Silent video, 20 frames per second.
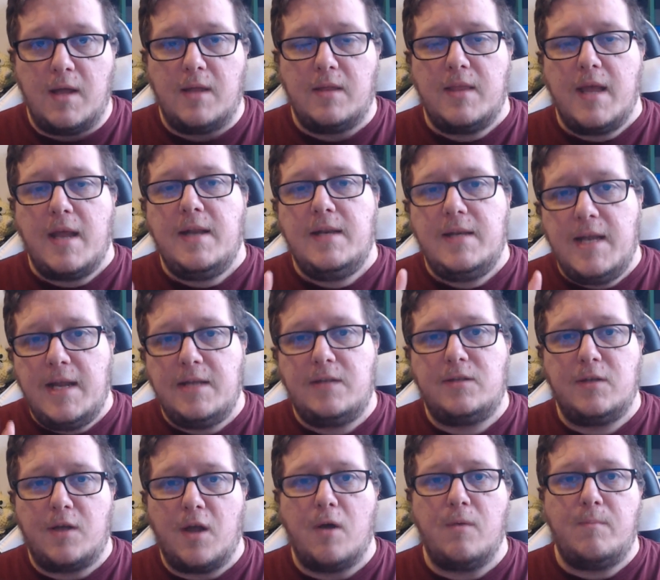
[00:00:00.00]
They need
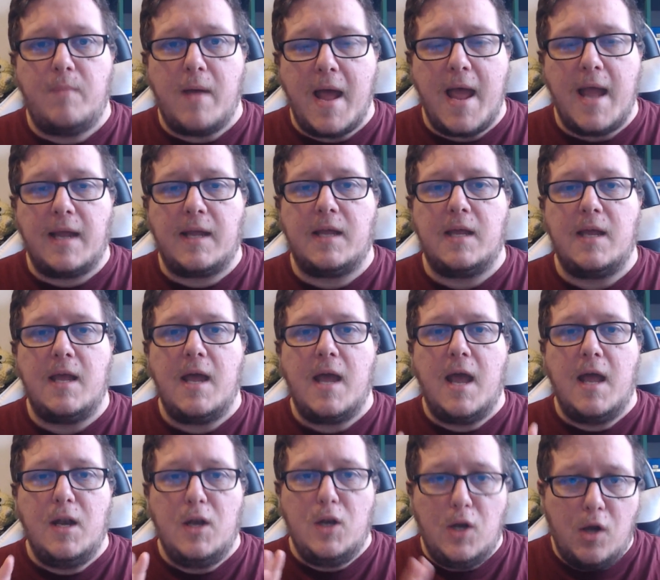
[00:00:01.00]
to go back
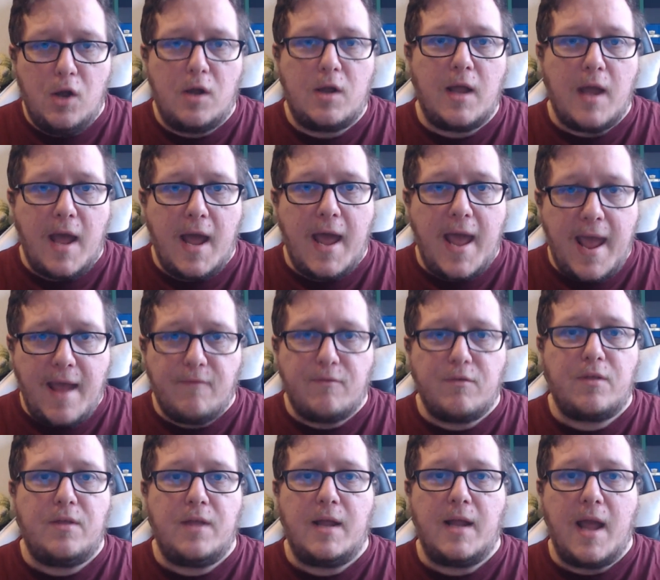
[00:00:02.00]
and look at
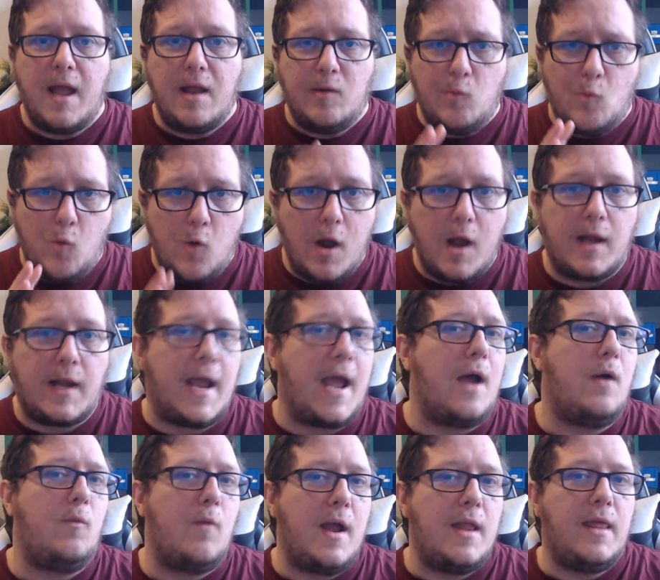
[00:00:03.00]
everything and work
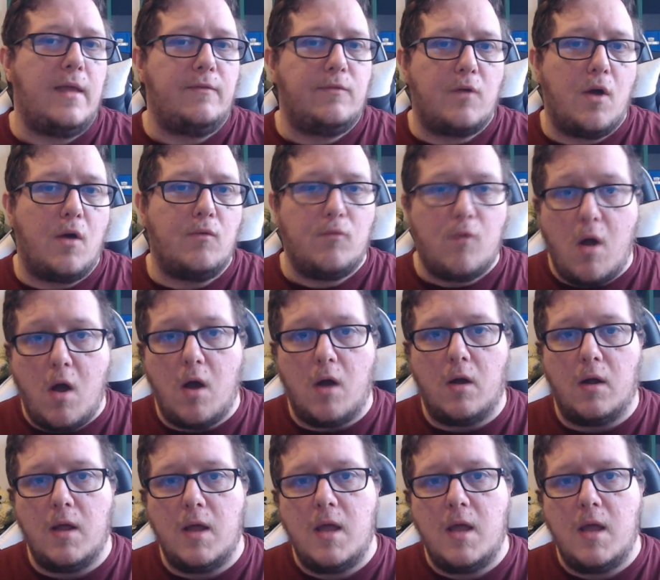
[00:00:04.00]
out where they've gone wrong.